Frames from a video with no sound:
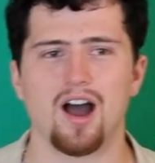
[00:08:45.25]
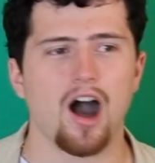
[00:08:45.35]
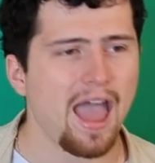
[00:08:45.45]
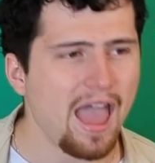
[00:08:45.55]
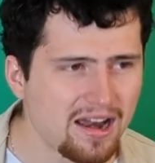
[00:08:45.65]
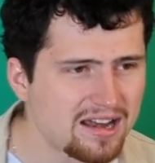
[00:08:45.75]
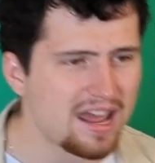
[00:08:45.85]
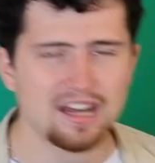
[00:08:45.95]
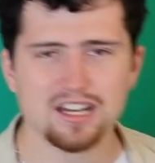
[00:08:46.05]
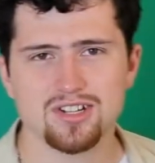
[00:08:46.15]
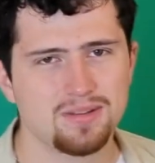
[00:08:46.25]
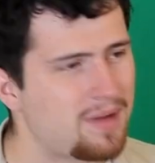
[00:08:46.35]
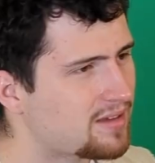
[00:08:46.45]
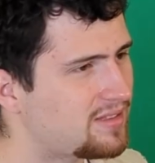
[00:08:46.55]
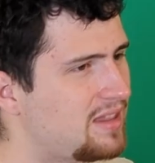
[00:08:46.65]
I had an energy
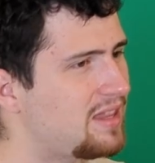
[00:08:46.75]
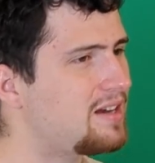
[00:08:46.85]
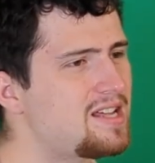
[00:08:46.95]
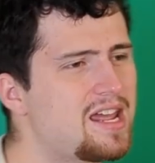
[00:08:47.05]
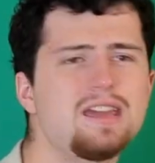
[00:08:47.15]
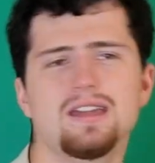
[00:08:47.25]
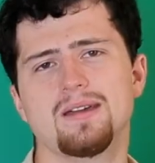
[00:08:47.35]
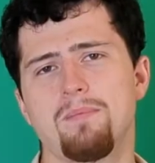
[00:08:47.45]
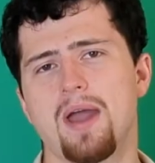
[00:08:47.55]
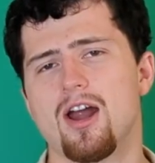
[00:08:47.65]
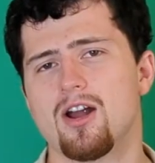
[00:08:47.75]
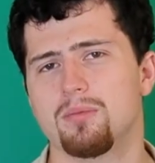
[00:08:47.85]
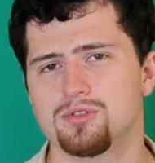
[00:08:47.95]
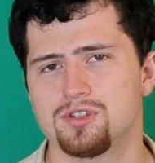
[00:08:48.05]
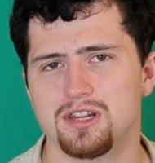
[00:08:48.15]
back then that is
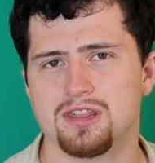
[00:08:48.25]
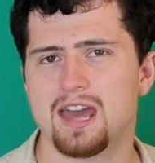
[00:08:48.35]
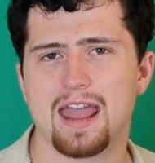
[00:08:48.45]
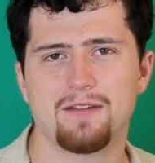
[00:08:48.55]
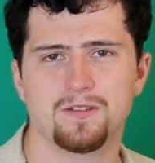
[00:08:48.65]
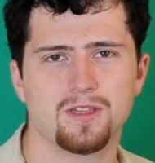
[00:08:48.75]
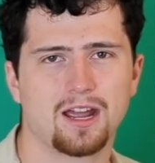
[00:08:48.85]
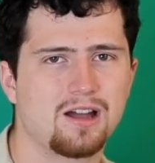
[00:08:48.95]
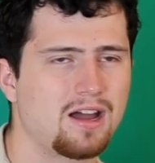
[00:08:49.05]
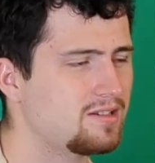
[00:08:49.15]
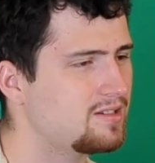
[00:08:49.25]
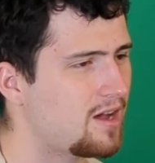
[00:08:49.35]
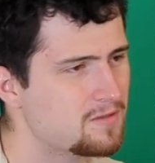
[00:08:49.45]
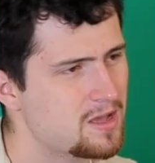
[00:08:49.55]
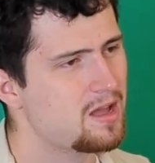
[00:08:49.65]
incomparable to today for that kind of
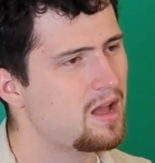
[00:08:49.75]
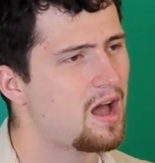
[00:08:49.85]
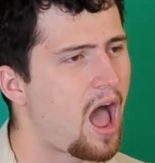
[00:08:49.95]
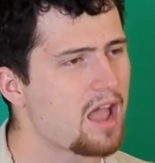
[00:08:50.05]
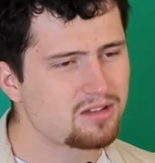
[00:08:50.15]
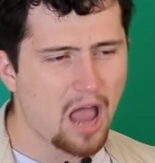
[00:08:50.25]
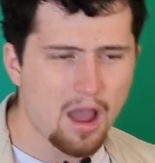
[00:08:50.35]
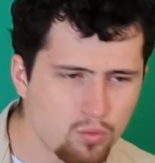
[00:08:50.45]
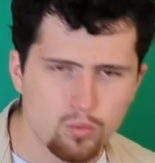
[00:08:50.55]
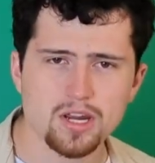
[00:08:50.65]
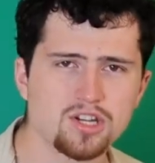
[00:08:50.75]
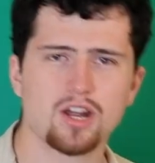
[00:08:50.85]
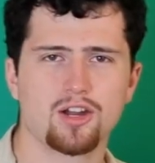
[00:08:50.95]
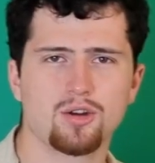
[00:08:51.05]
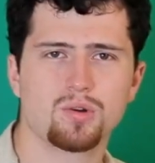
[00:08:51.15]
stuff. I wish
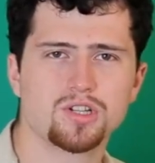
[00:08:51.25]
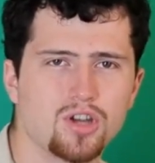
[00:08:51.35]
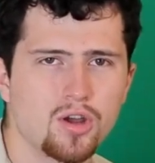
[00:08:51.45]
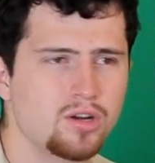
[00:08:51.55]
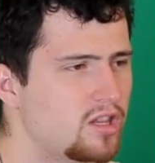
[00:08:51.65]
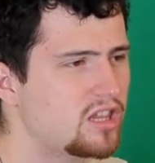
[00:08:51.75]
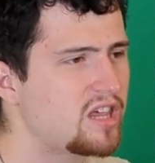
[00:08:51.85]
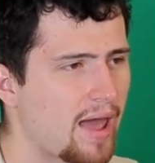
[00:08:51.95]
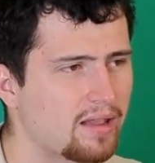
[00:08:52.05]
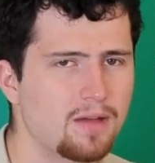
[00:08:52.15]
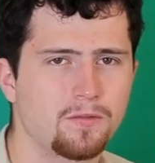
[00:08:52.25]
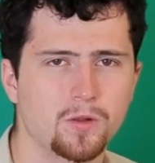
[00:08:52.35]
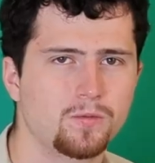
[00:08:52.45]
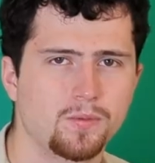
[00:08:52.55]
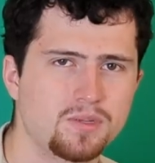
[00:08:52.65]
I could return to that
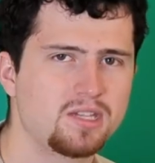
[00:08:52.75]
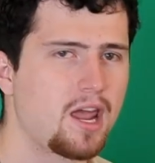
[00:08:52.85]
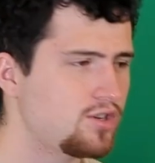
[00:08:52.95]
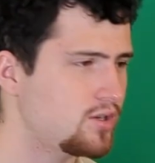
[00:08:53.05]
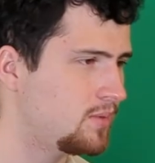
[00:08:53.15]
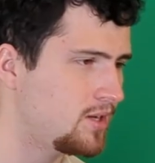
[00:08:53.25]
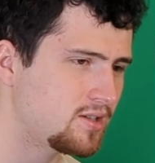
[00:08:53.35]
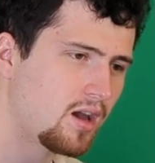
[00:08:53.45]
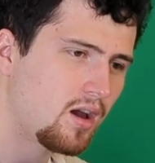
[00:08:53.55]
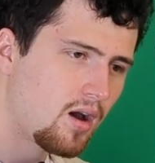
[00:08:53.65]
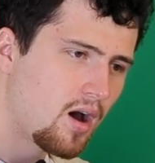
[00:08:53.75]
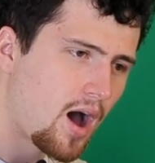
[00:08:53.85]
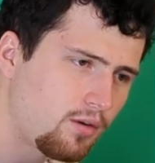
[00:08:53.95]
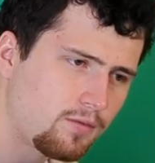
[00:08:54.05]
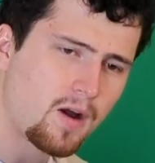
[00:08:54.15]
level of obsession, because
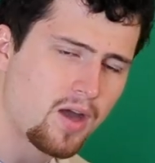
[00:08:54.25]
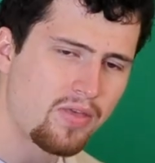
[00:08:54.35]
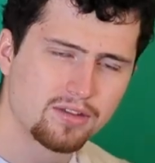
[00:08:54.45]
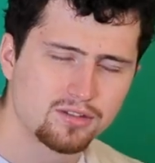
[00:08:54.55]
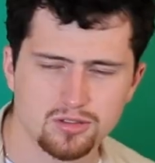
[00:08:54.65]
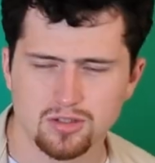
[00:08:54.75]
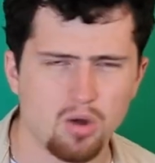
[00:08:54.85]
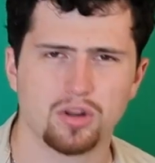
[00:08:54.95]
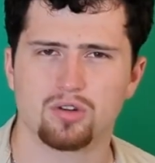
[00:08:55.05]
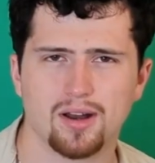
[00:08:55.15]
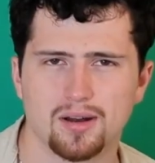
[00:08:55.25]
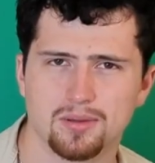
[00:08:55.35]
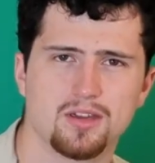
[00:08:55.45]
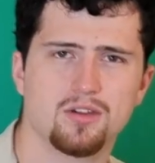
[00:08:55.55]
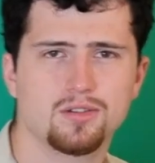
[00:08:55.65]
I would find that so
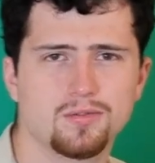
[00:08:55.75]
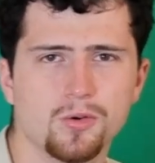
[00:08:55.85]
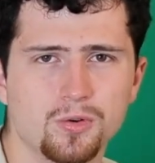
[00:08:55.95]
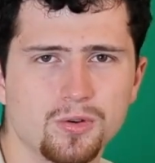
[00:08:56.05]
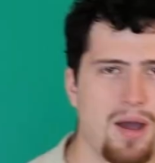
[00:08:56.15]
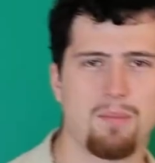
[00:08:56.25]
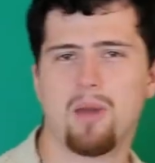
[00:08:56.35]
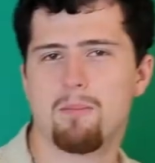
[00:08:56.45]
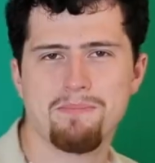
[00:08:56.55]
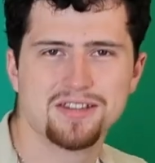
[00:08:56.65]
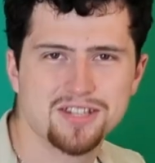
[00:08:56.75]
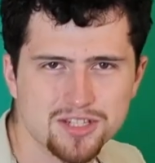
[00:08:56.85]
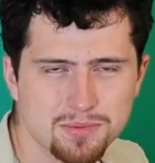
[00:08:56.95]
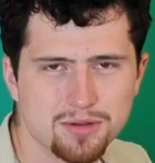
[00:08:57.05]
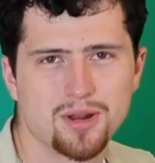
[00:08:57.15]
incredibly useful. My mum
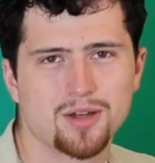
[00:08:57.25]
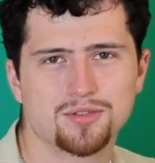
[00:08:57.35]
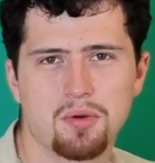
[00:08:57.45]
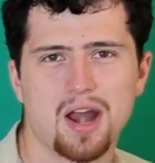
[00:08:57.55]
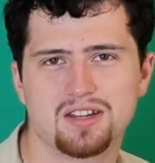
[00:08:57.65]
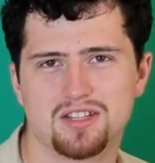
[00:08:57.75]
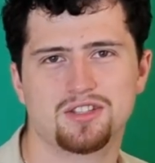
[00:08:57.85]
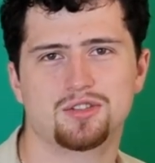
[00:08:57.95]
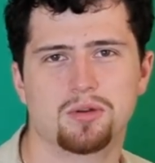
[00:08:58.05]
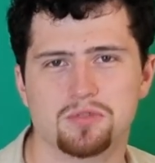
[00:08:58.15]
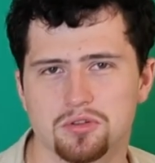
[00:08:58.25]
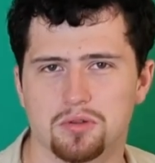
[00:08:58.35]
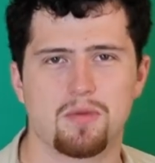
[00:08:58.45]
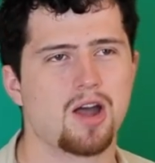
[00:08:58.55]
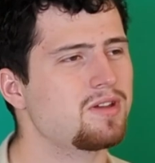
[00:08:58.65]
messaged me when I was writing this script to
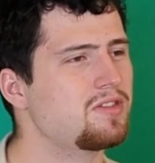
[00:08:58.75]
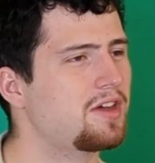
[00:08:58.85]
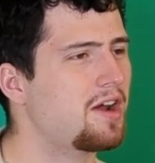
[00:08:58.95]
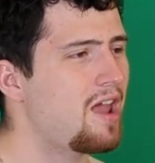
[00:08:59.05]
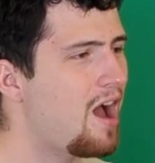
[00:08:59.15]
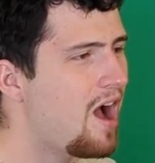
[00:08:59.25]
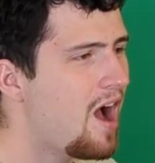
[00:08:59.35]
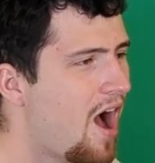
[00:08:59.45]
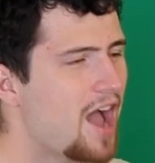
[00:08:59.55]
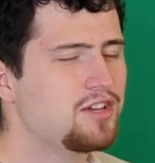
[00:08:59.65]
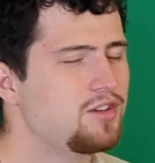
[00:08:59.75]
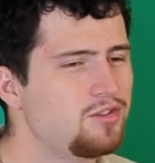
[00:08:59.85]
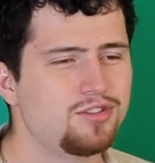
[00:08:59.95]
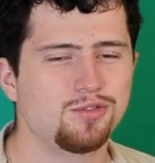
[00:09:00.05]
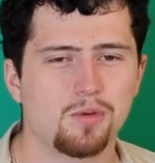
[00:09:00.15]
remind me that I
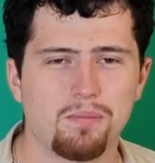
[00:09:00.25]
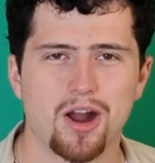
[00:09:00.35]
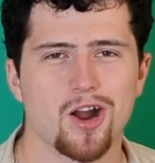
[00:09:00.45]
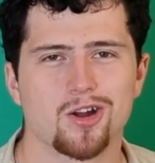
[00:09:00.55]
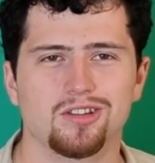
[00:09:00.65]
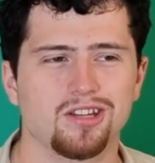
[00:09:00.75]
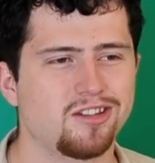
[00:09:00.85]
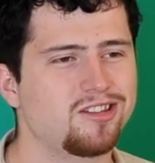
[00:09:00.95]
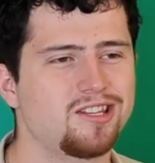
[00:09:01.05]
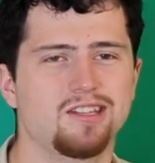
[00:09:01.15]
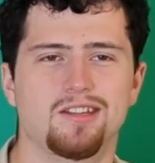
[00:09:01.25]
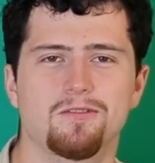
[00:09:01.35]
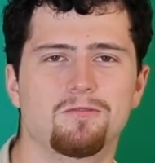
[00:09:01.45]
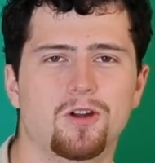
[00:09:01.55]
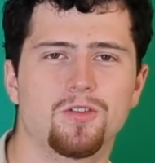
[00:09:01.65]
used to apparently sit
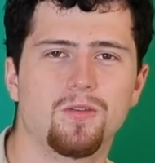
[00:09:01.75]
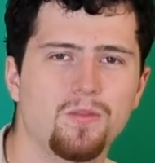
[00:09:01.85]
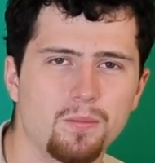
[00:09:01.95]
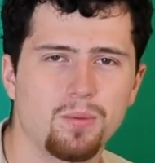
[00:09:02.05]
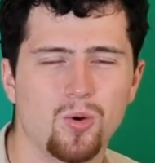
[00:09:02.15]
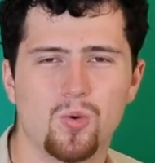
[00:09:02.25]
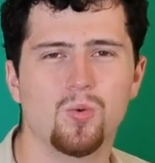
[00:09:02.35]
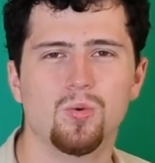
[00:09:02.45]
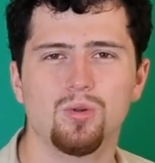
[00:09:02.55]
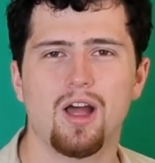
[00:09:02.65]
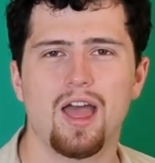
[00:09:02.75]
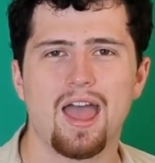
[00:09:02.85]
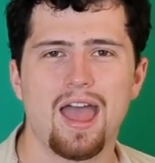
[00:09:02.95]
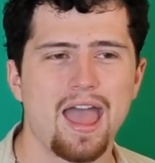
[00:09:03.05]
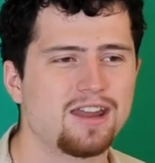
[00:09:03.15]
in front of the pool
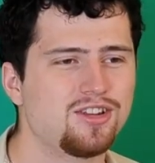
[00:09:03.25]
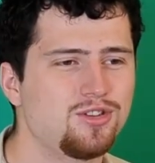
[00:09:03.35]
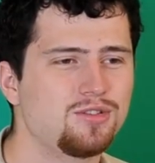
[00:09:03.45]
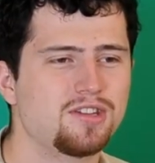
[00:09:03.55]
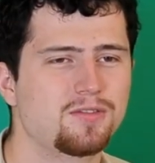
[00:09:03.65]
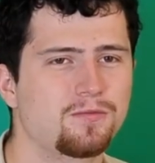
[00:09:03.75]
and use its